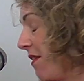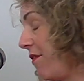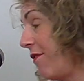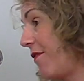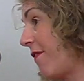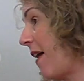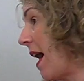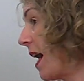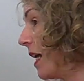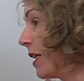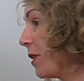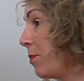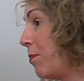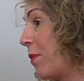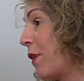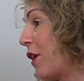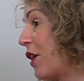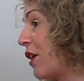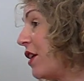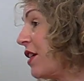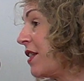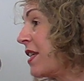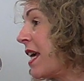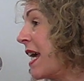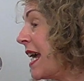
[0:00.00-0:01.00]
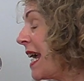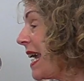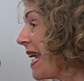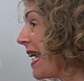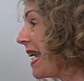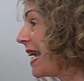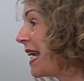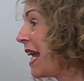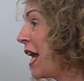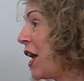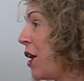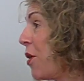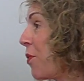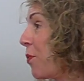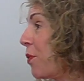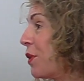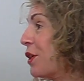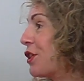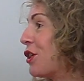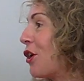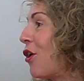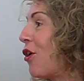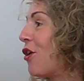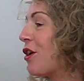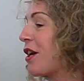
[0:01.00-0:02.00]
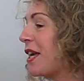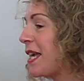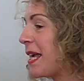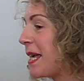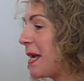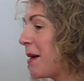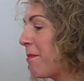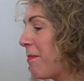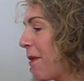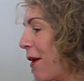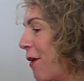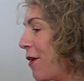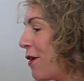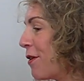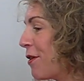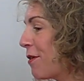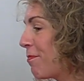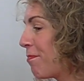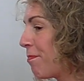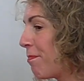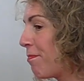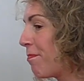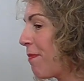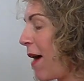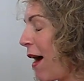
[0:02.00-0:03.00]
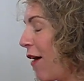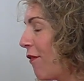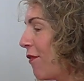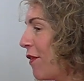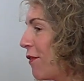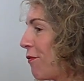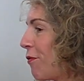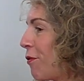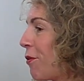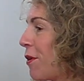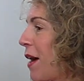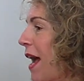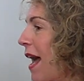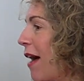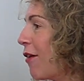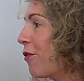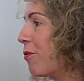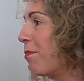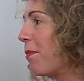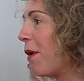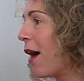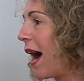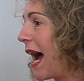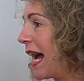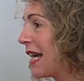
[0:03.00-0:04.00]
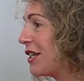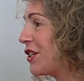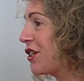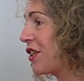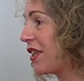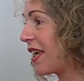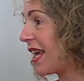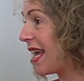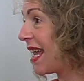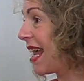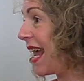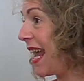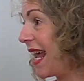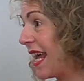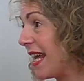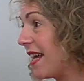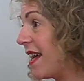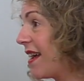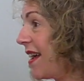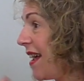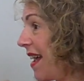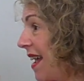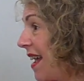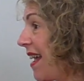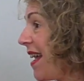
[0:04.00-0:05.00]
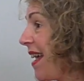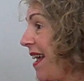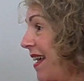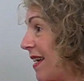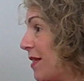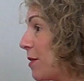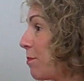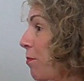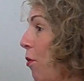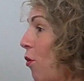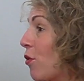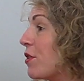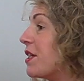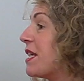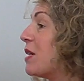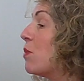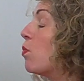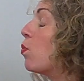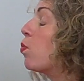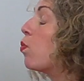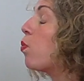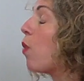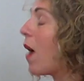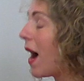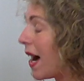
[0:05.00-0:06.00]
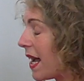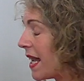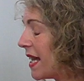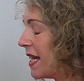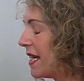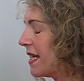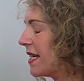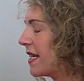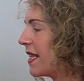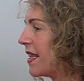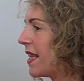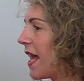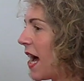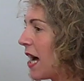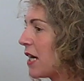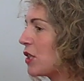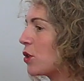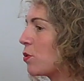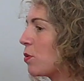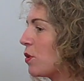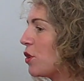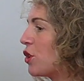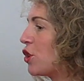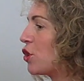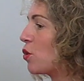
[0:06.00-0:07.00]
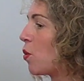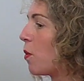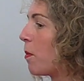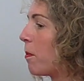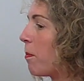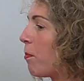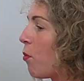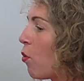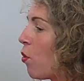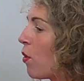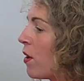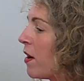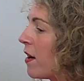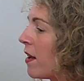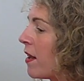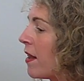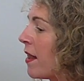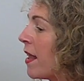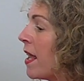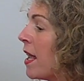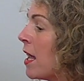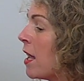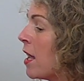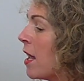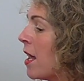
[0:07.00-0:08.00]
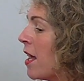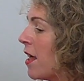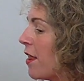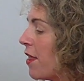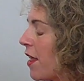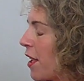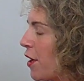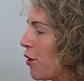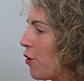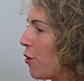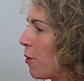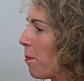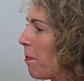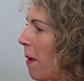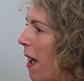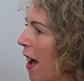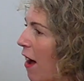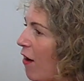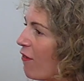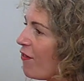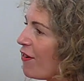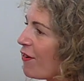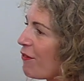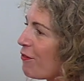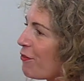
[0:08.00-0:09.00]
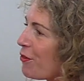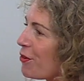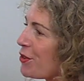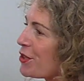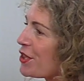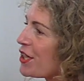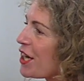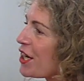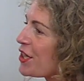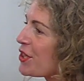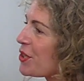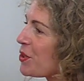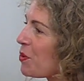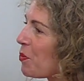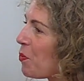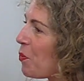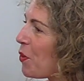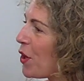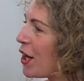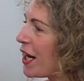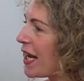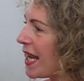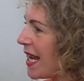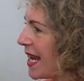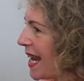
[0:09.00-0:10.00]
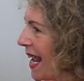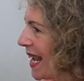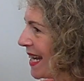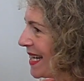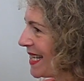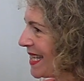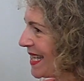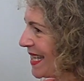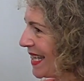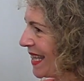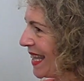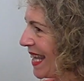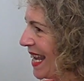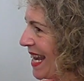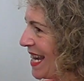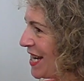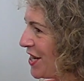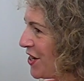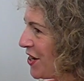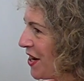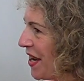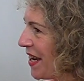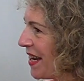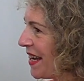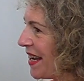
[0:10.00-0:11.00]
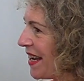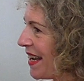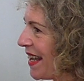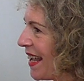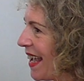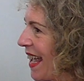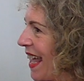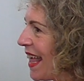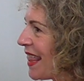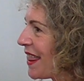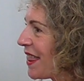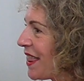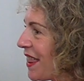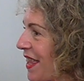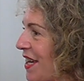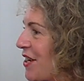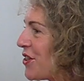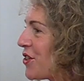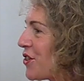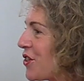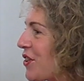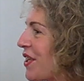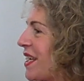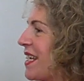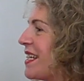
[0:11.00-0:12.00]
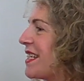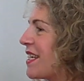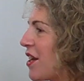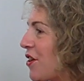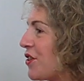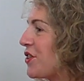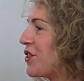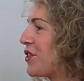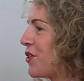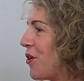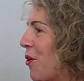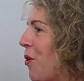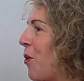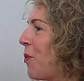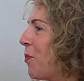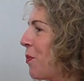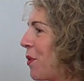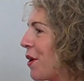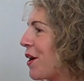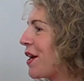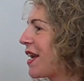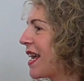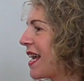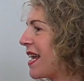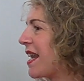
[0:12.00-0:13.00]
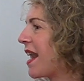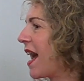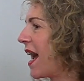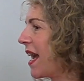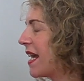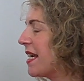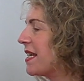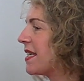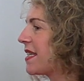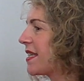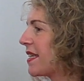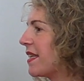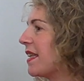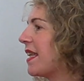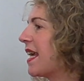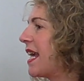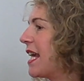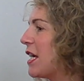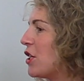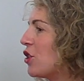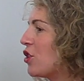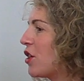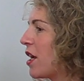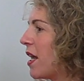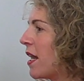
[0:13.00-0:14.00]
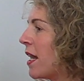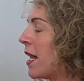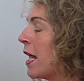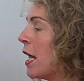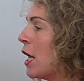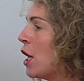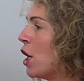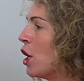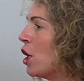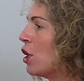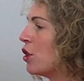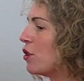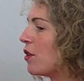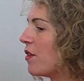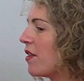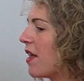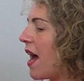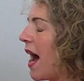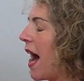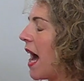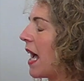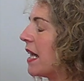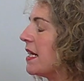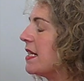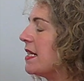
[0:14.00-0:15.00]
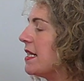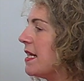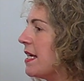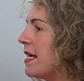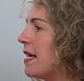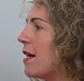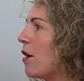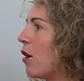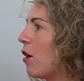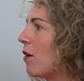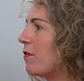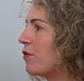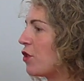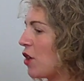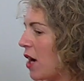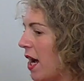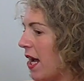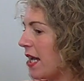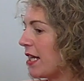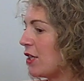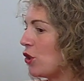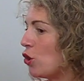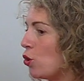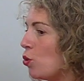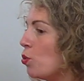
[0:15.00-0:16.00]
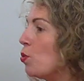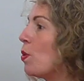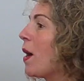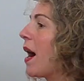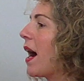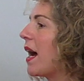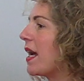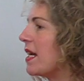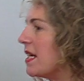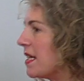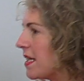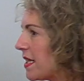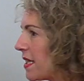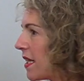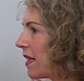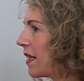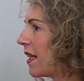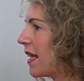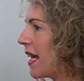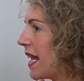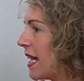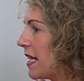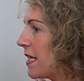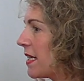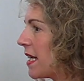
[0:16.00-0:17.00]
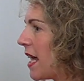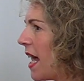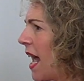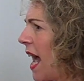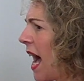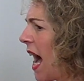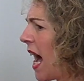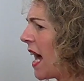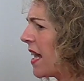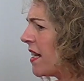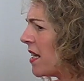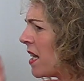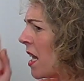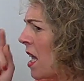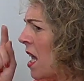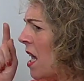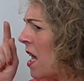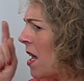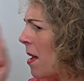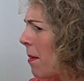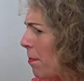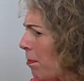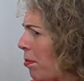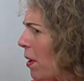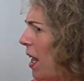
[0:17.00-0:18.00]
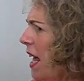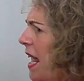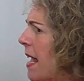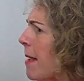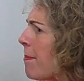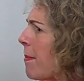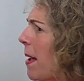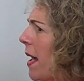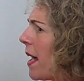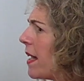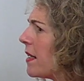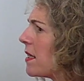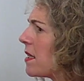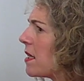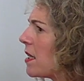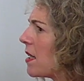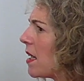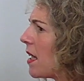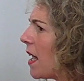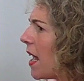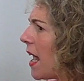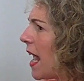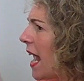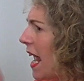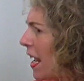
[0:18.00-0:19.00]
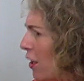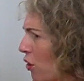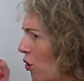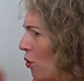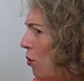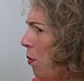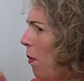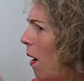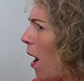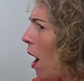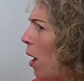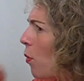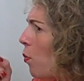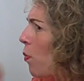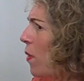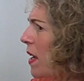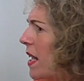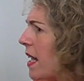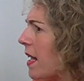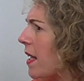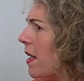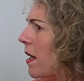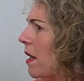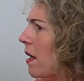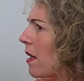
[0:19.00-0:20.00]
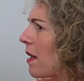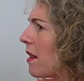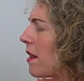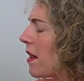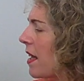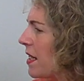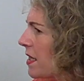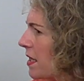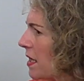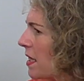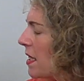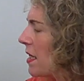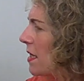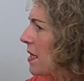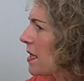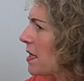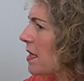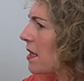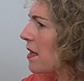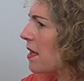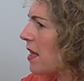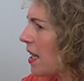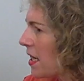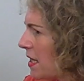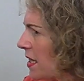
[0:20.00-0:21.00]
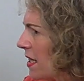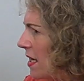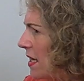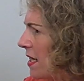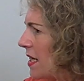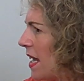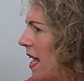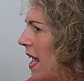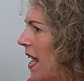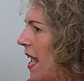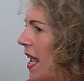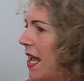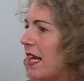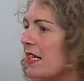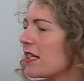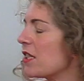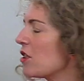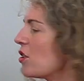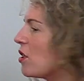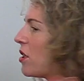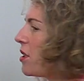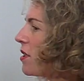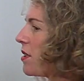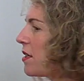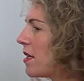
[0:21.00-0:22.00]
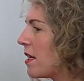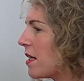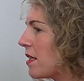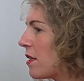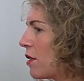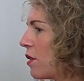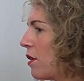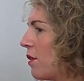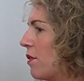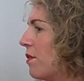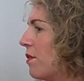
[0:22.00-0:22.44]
in fact, because we're talking about pelvic floor health, but actually it's body wide, and that's what's so important, that your pelvic floor doesn't work in isolation. It literally does not work in isolation. So the idea of trying to isolate it and blame it, you are weak, this is it, it's